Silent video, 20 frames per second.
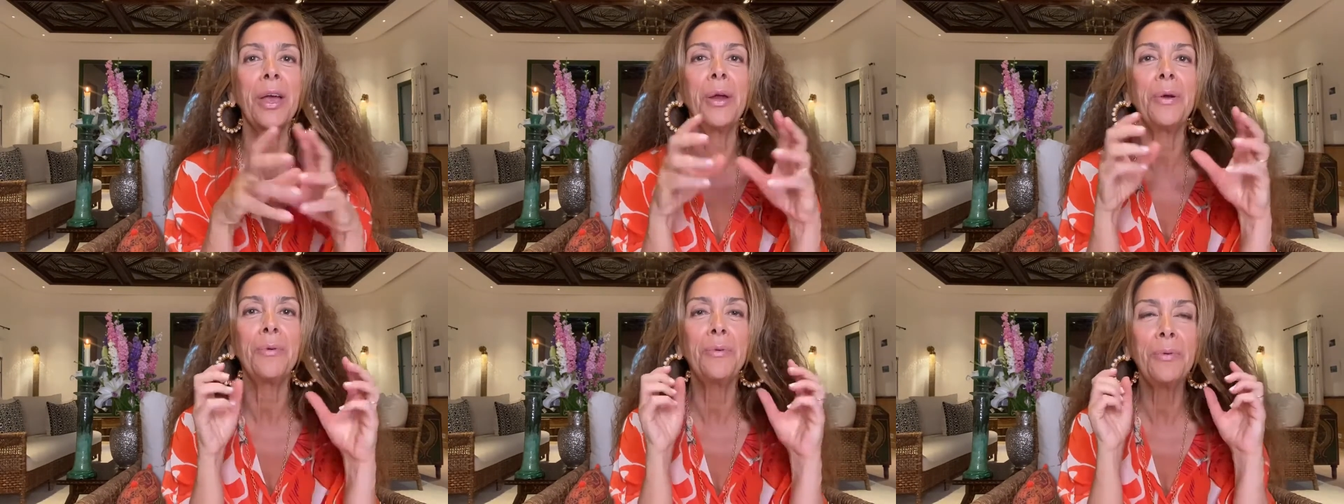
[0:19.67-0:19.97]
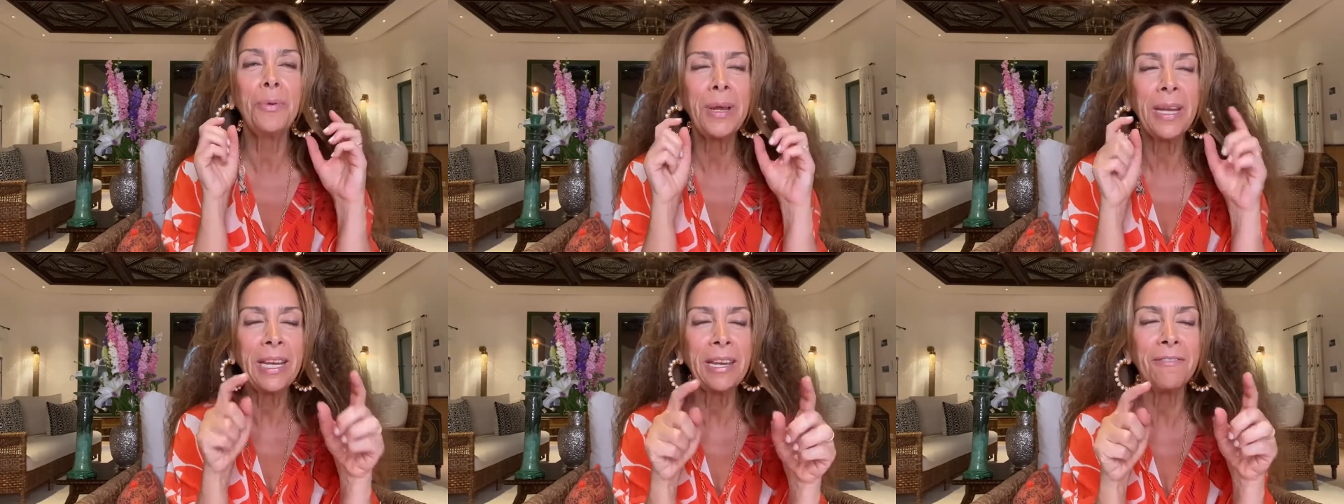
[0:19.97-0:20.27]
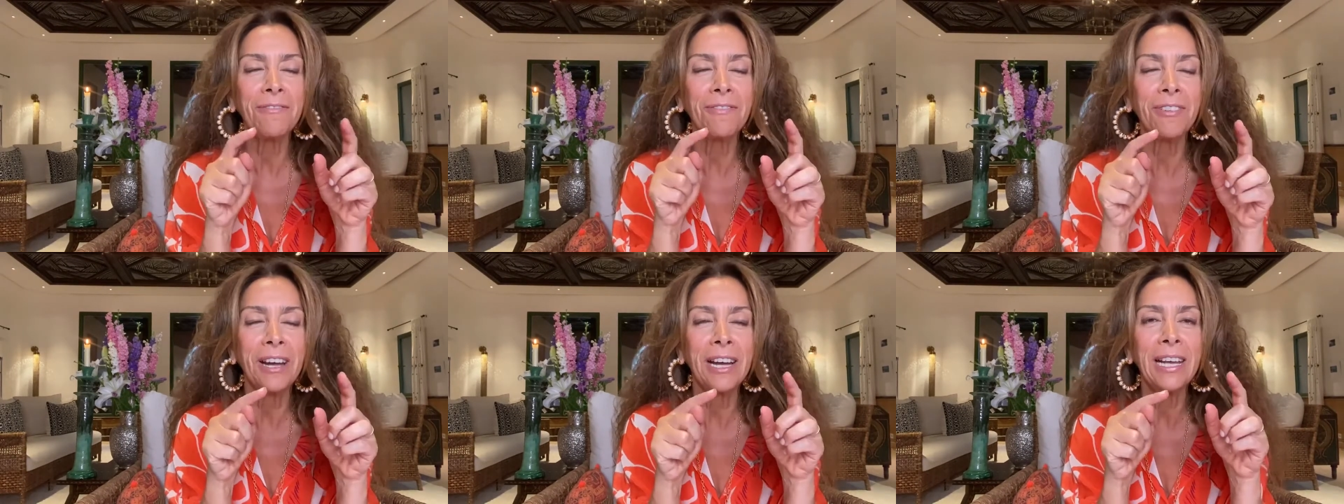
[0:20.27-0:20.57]

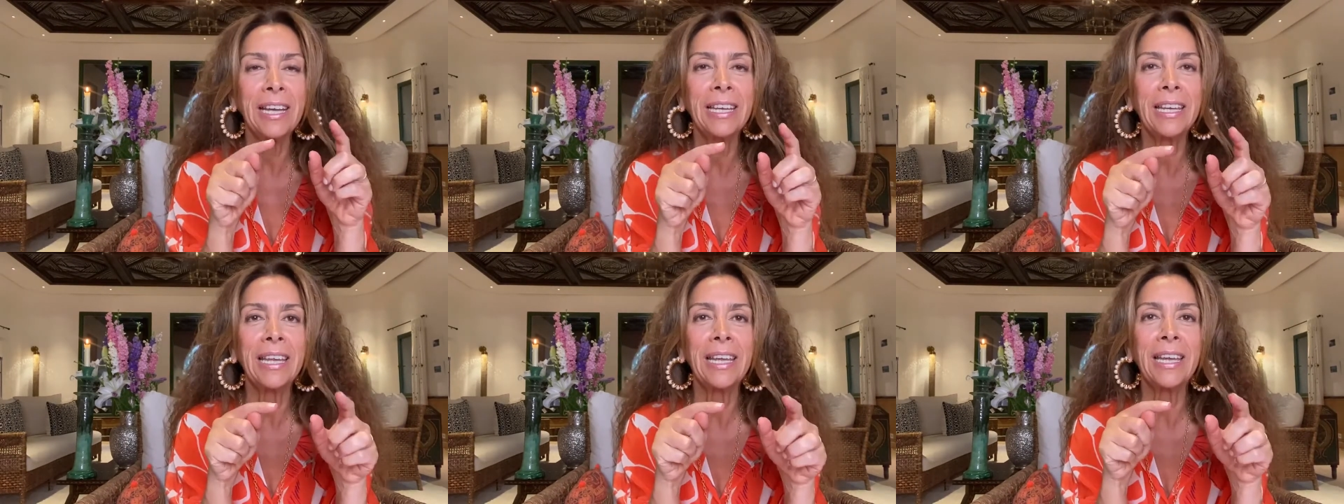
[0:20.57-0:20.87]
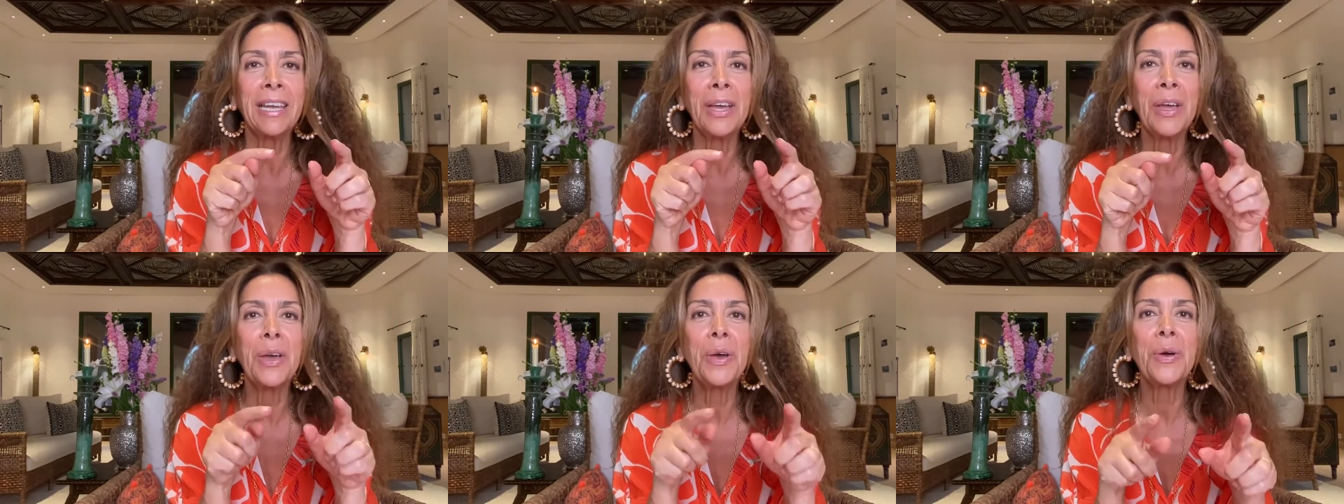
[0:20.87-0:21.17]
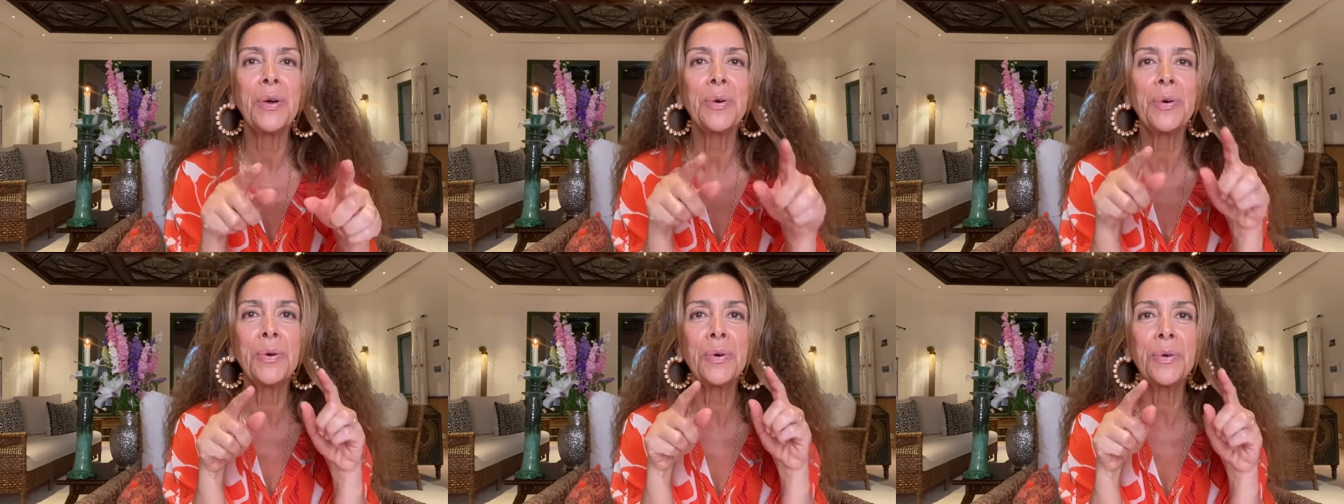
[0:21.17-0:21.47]
redefining
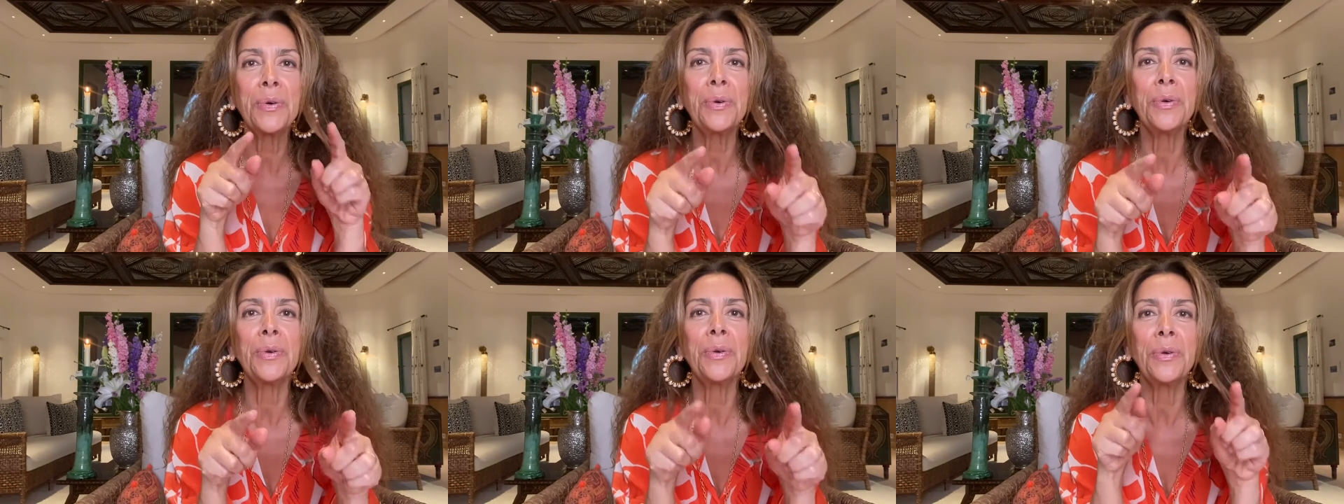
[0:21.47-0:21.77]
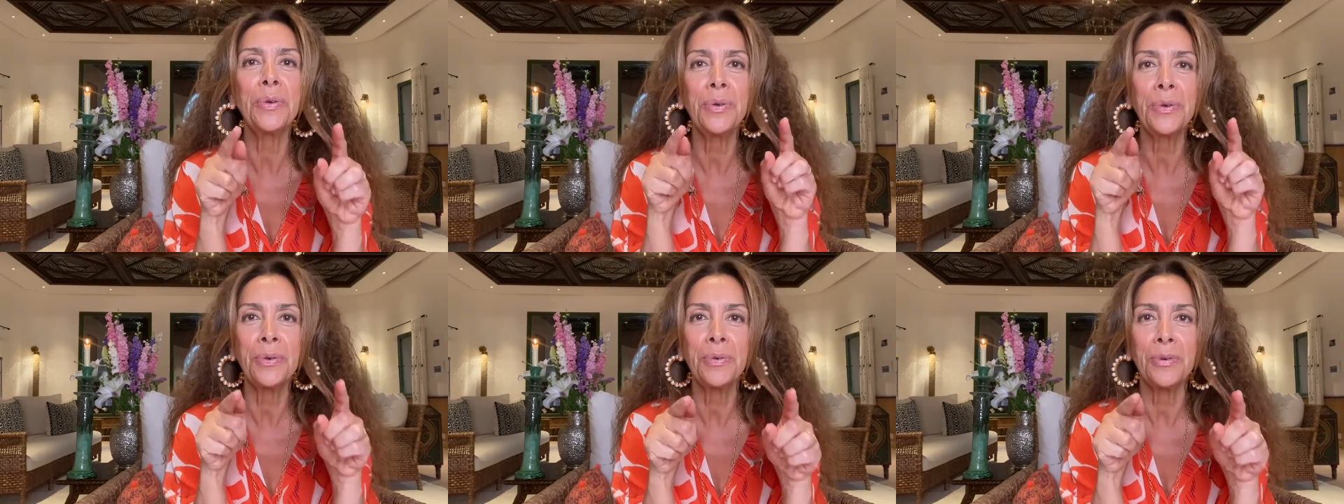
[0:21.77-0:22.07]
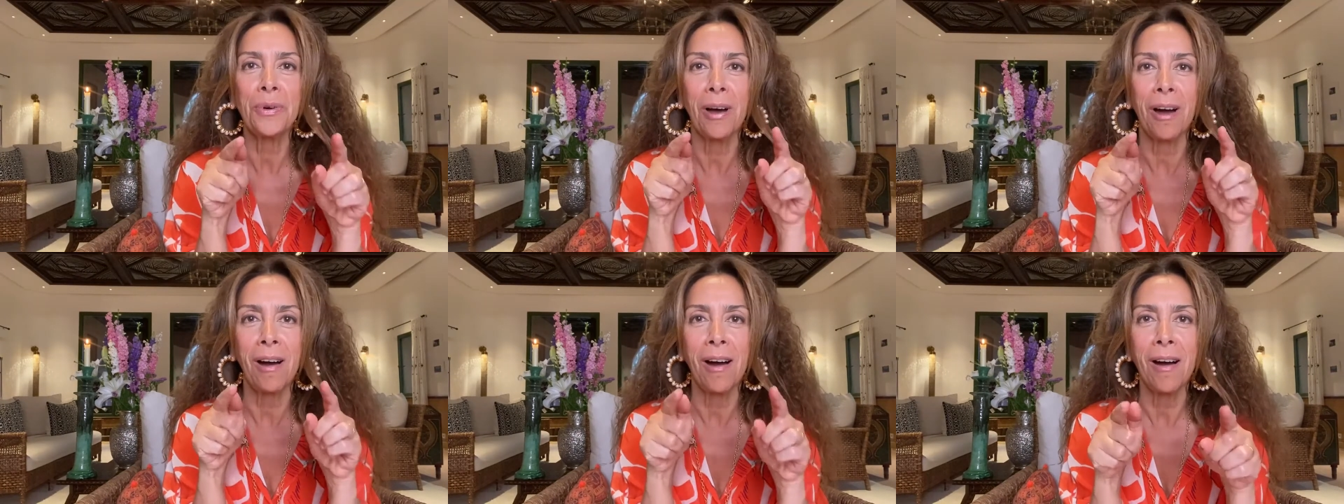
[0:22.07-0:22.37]
who
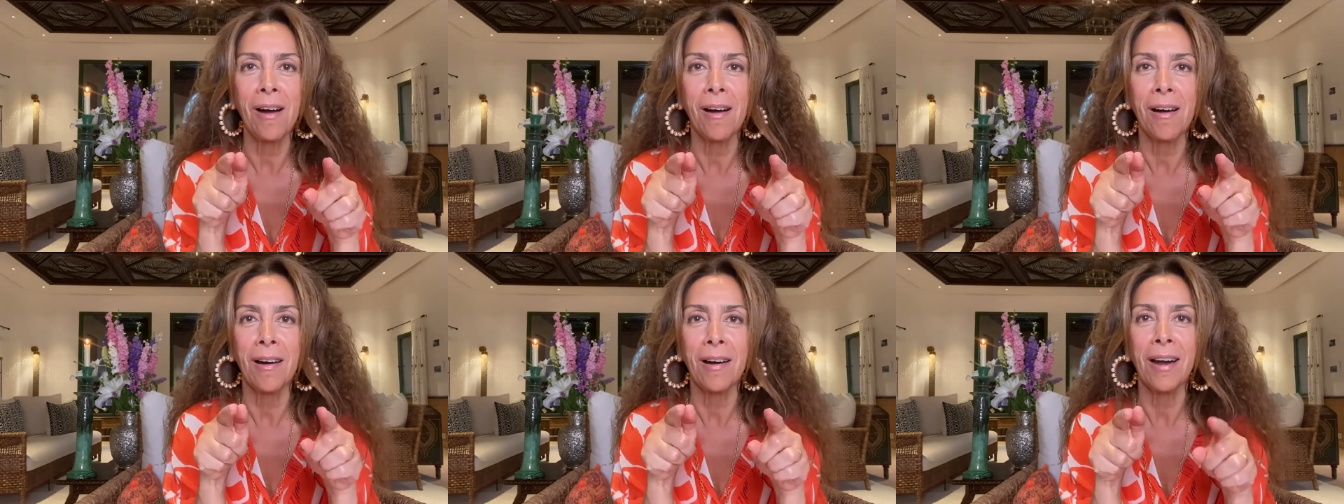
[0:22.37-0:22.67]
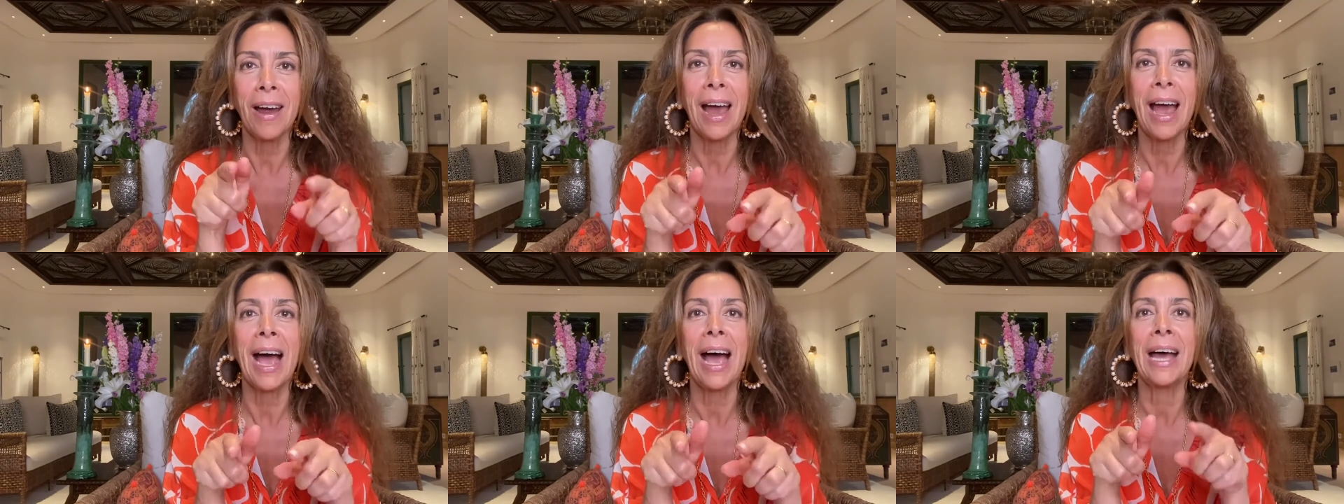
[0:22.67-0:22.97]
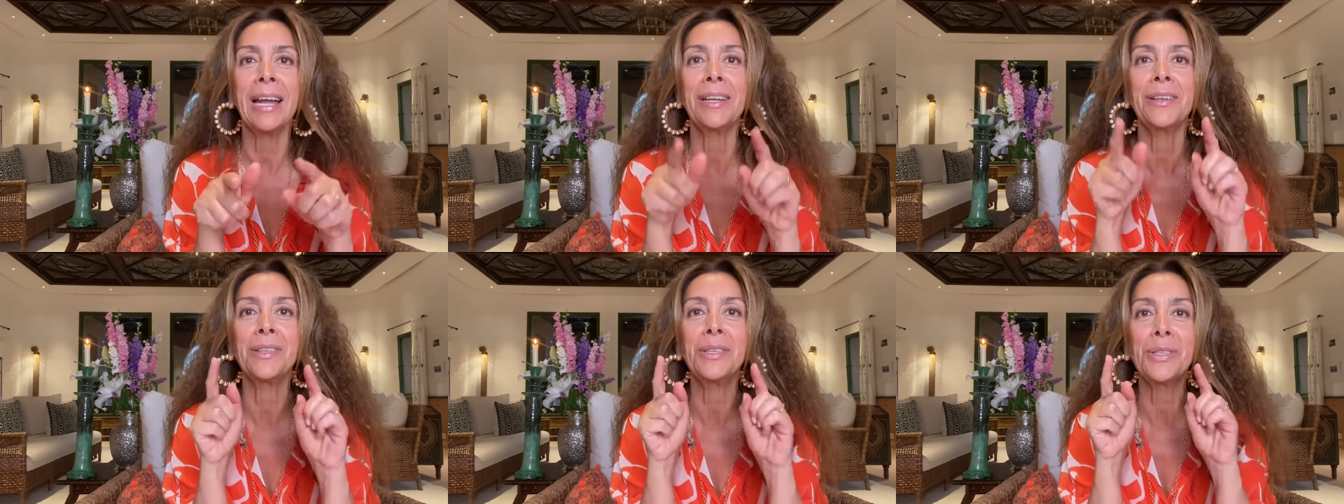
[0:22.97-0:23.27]
you are
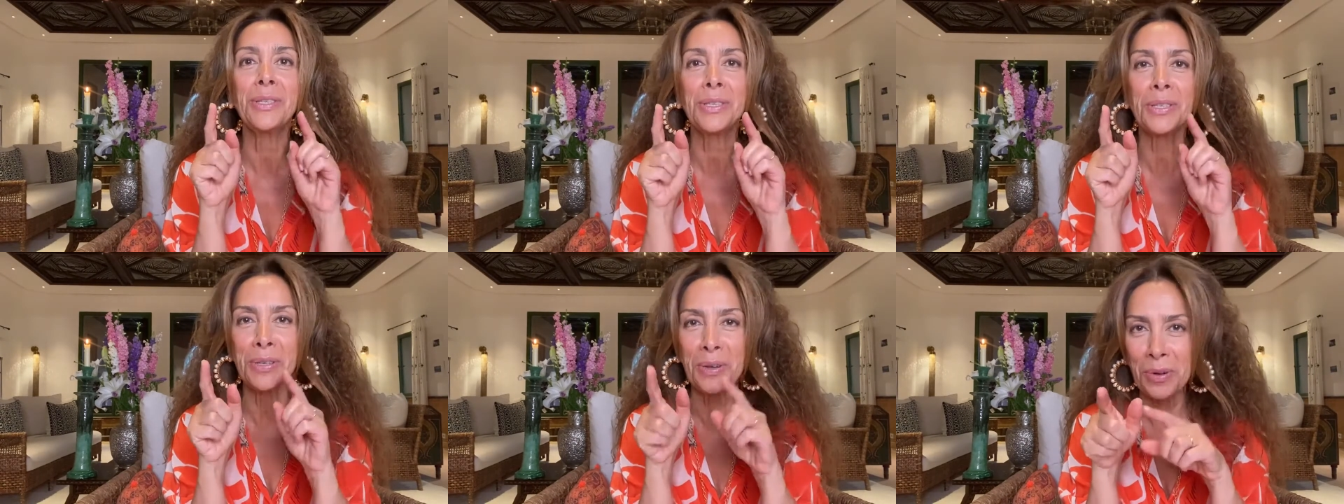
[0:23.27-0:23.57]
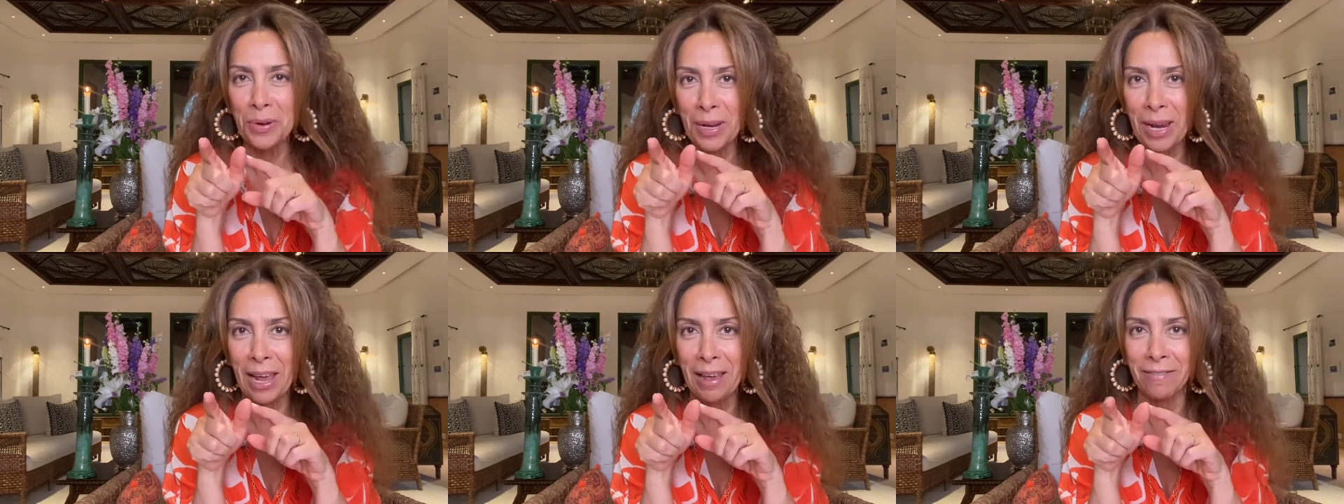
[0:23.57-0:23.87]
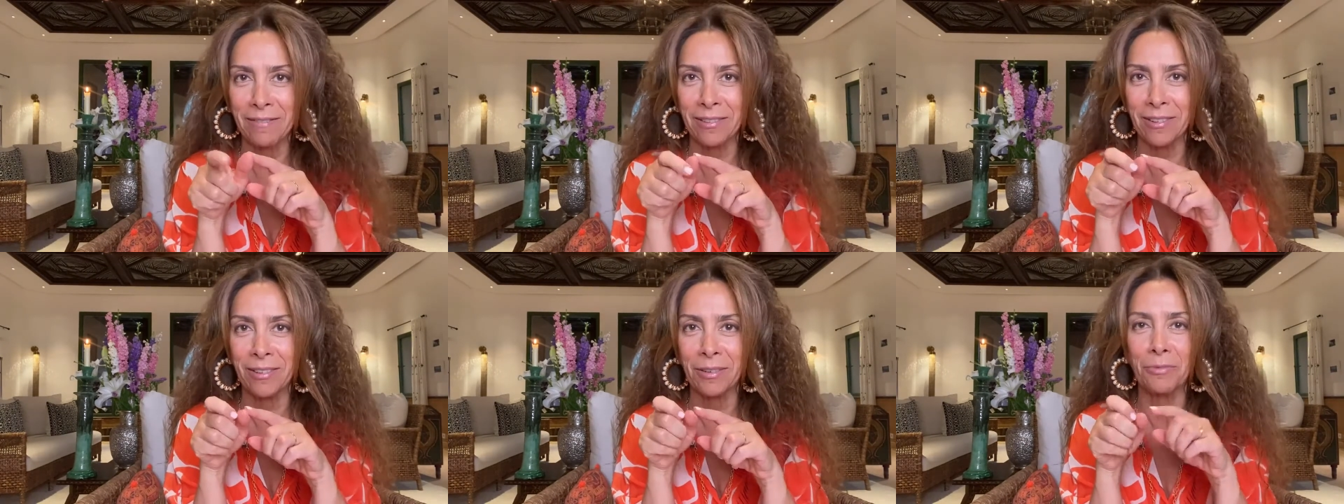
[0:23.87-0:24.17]
at a soul
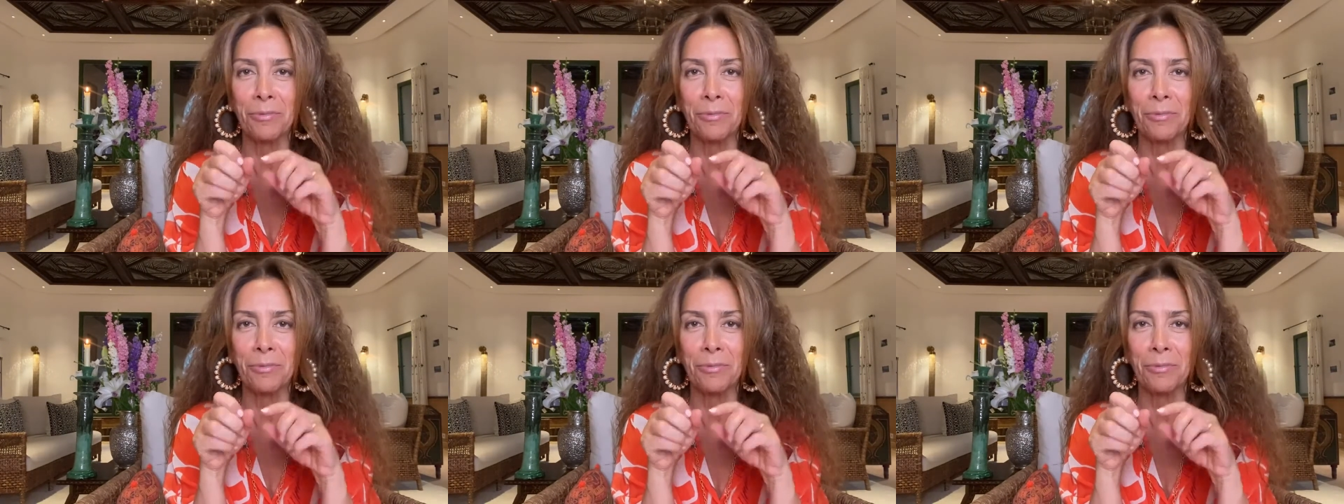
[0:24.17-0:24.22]
level.